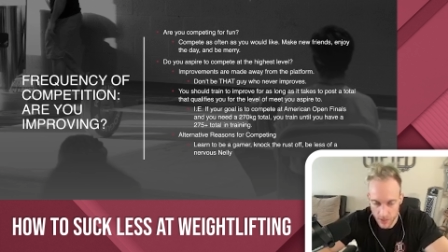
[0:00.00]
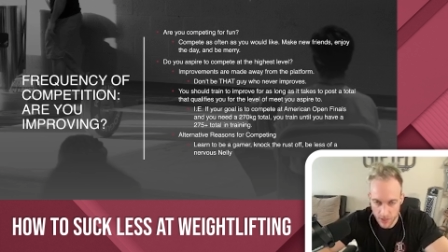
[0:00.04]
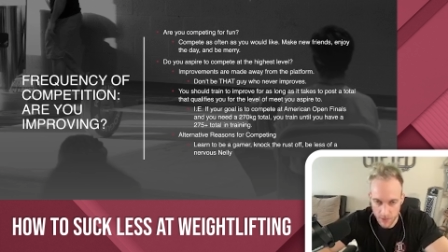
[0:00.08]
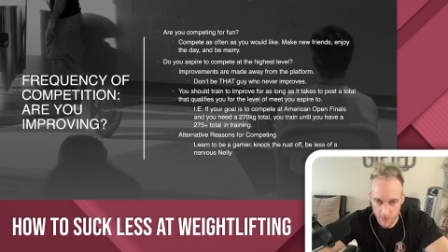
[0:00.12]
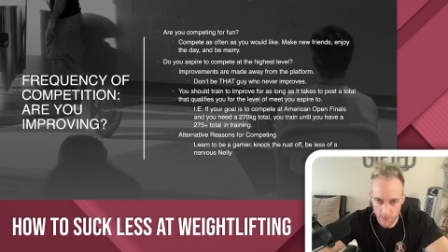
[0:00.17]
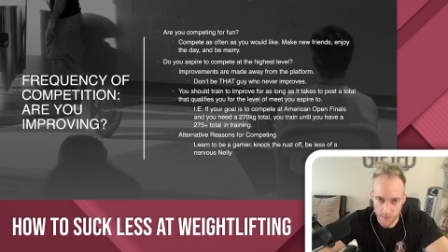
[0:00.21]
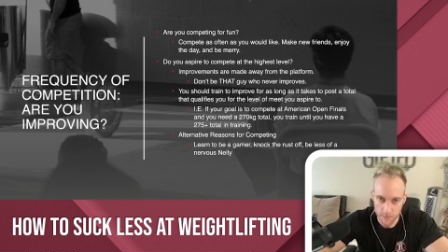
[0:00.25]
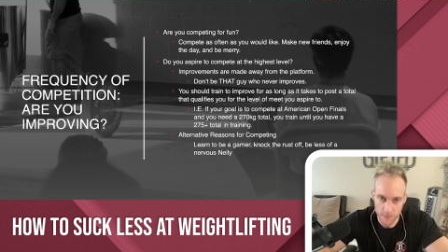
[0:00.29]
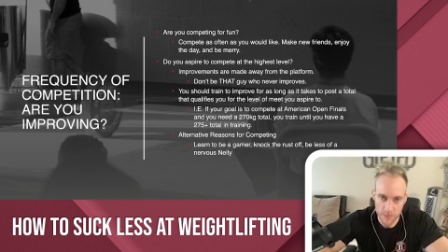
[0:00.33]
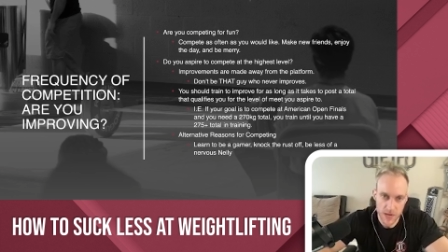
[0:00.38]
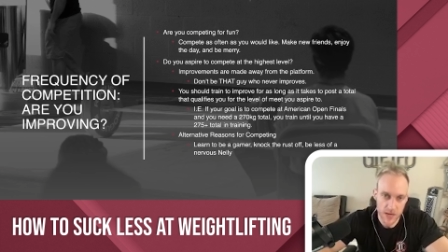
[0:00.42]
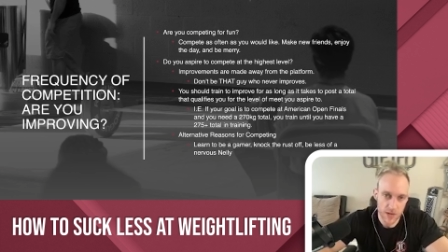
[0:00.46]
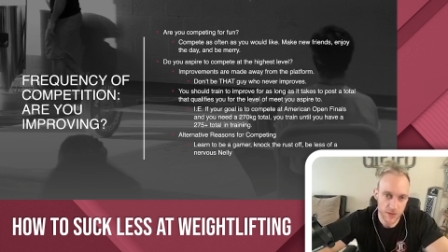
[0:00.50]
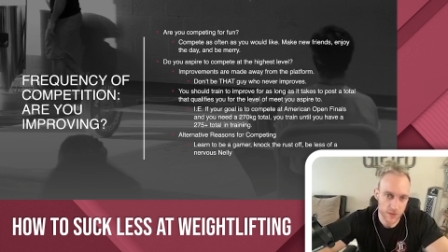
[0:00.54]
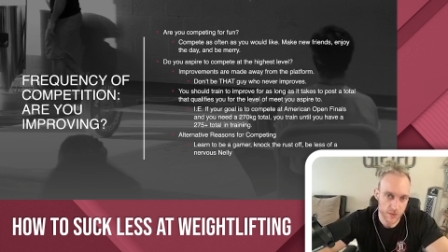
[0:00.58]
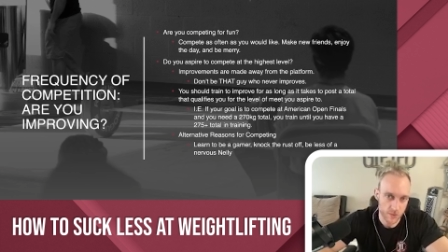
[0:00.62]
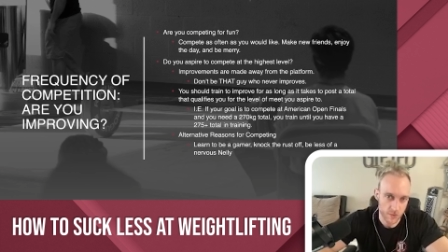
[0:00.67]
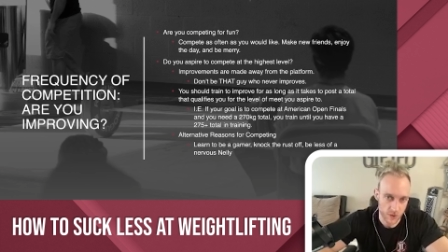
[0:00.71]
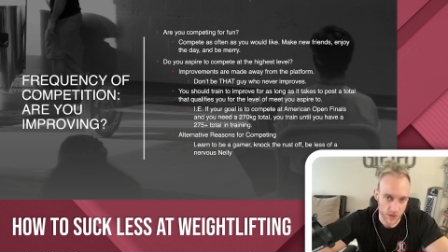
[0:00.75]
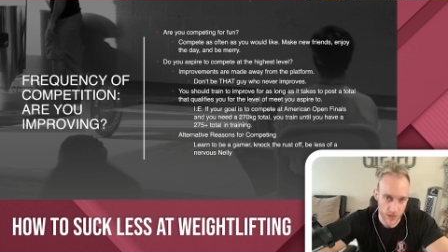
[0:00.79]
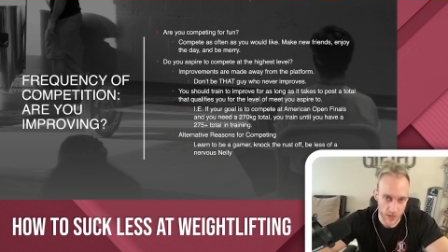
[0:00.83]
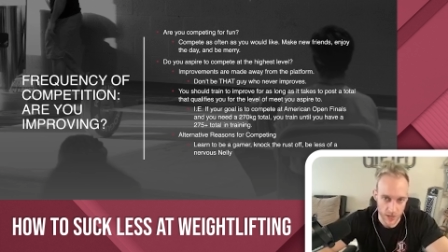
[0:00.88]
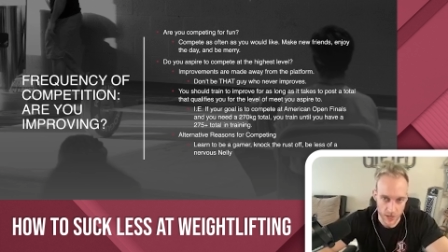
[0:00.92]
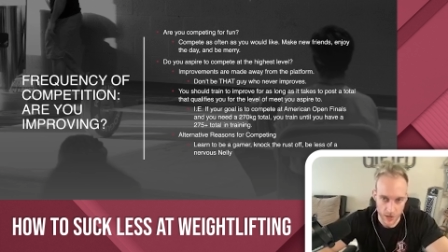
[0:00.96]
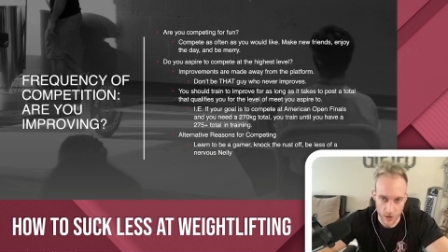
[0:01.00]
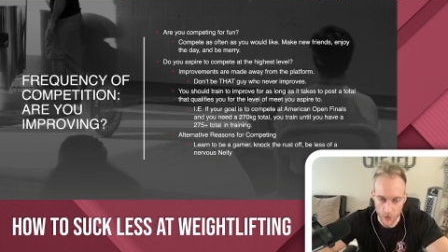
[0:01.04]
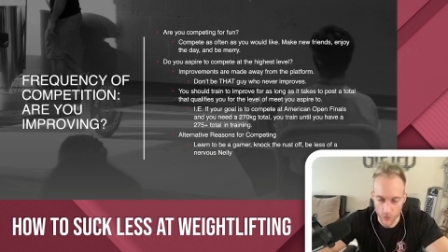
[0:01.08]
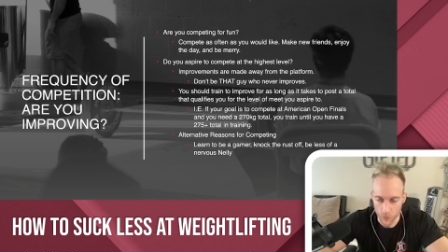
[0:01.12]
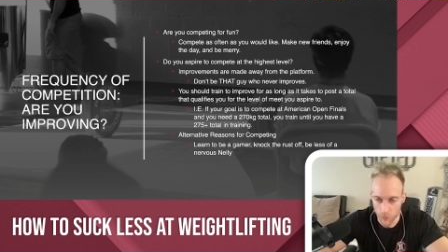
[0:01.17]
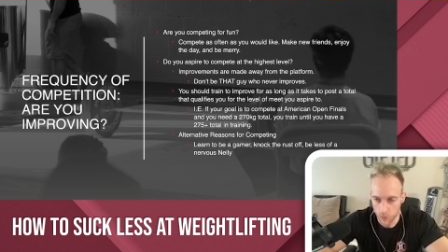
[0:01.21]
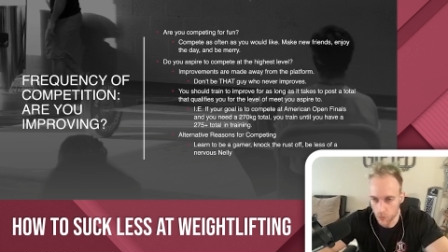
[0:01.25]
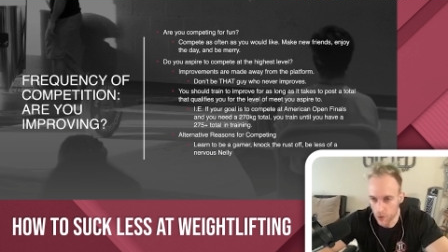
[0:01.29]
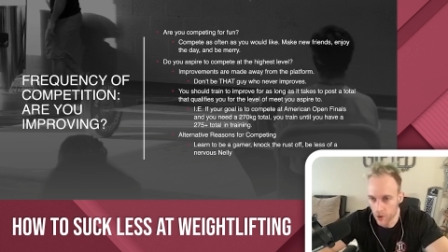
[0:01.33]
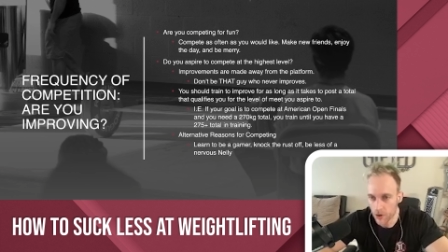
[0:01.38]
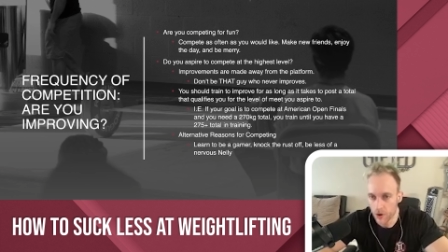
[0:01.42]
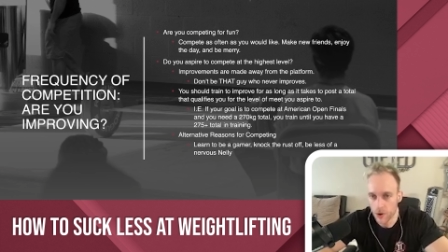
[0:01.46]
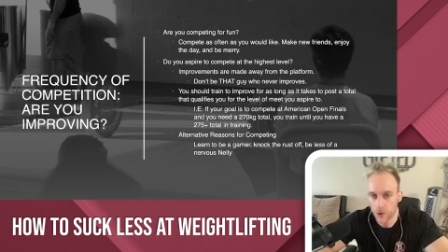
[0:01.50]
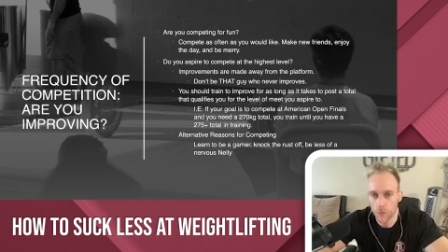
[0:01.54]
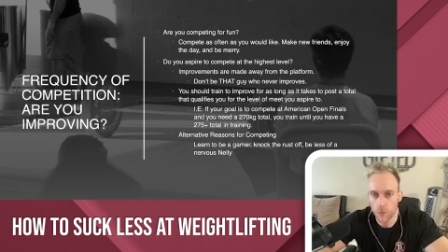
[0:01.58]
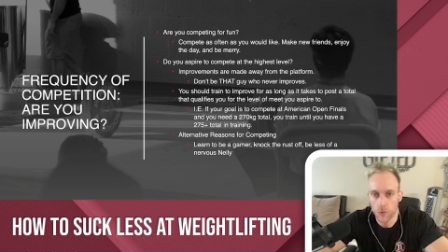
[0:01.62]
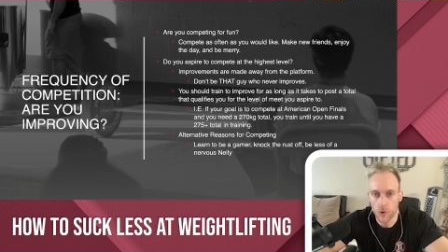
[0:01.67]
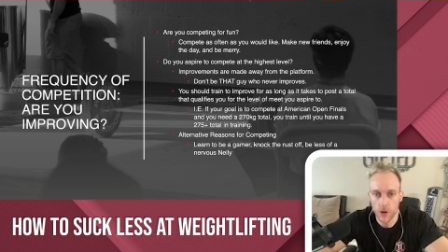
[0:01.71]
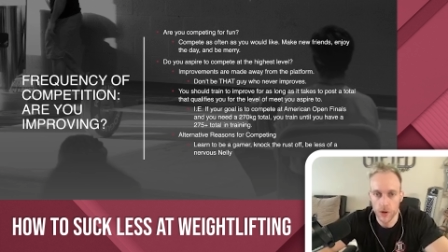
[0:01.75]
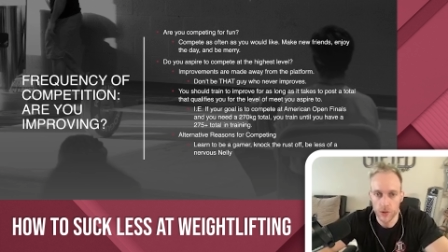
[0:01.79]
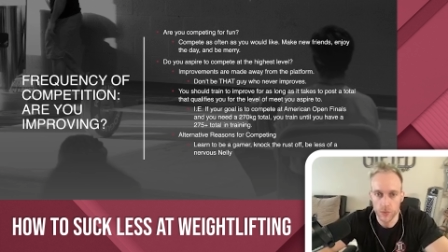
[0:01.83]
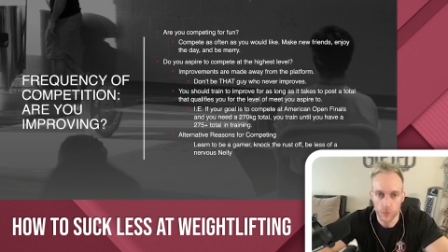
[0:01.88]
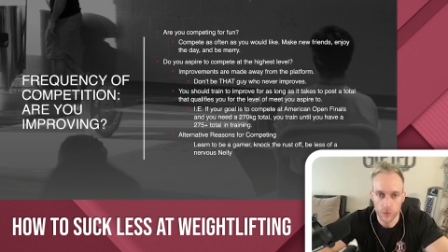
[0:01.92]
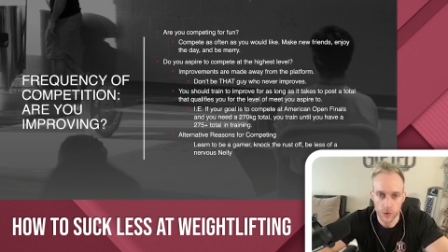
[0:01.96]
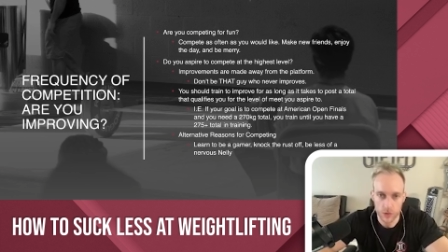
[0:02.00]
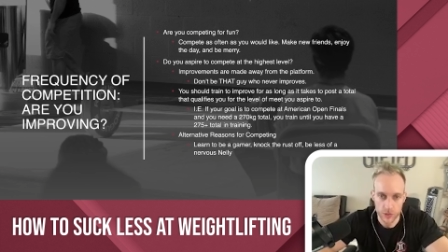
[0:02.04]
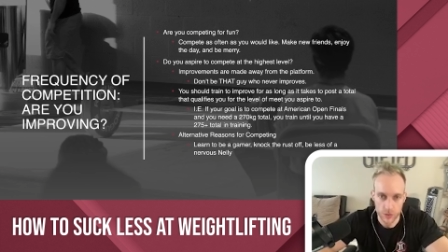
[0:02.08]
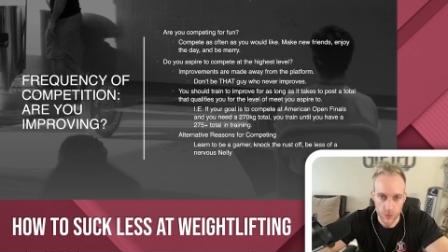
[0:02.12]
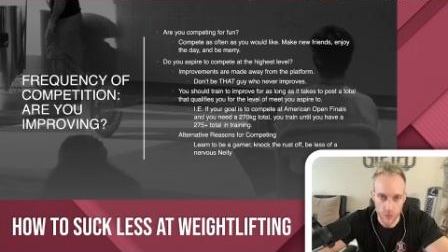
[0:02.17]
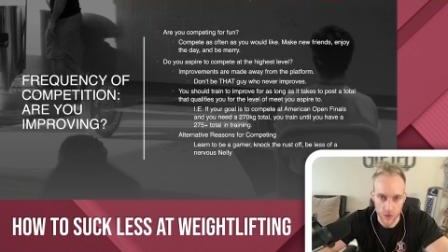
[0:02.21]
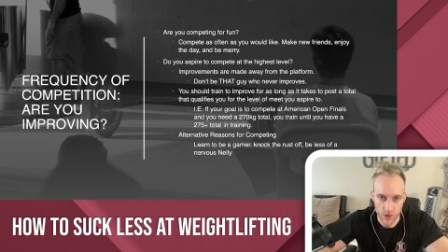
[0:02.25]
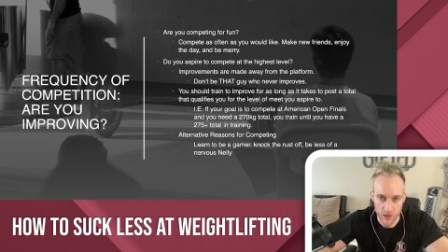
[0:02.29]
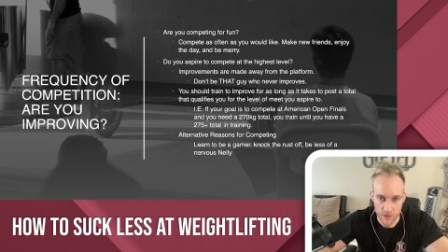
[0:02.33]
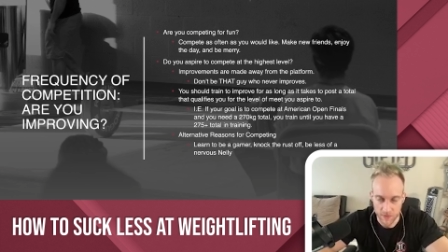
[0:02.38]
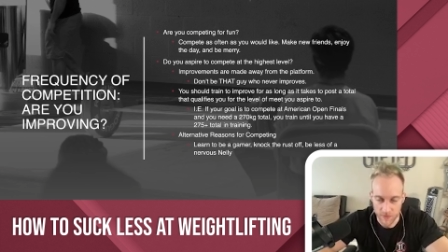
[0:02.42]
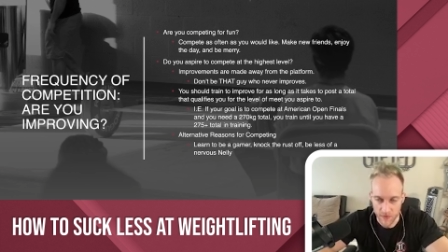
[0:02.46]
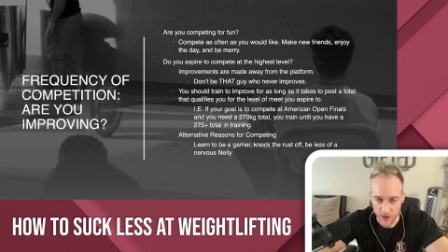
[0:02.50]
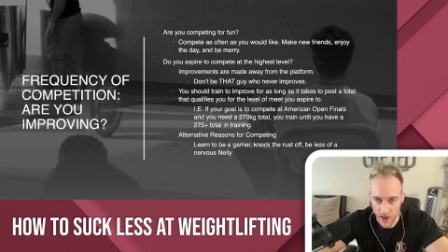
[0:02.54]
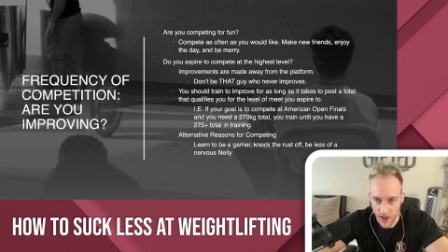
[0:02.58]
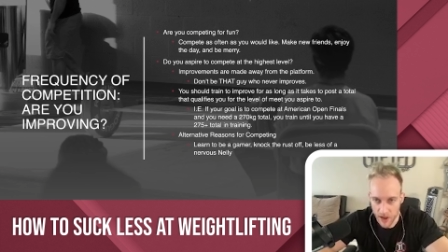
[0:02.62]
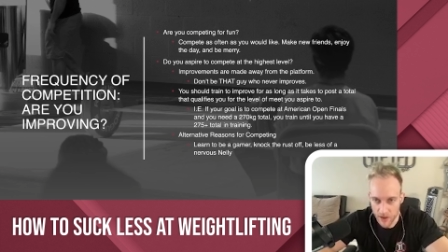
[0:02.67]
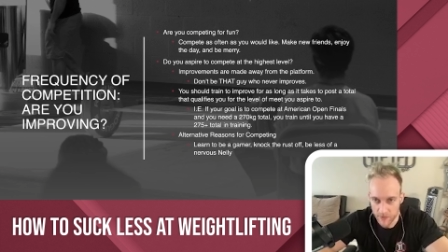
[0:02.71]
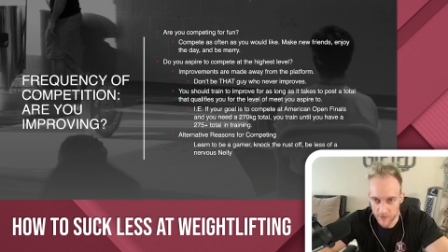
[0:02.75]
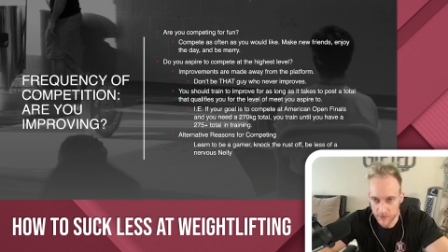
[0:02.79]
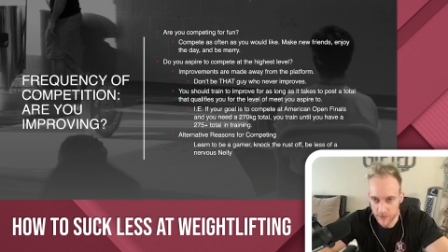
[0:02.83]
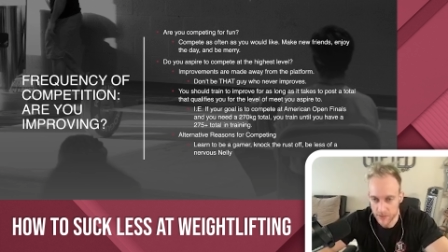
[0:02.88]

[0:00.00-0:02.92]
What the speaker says: Meet 3, you go 101, 125.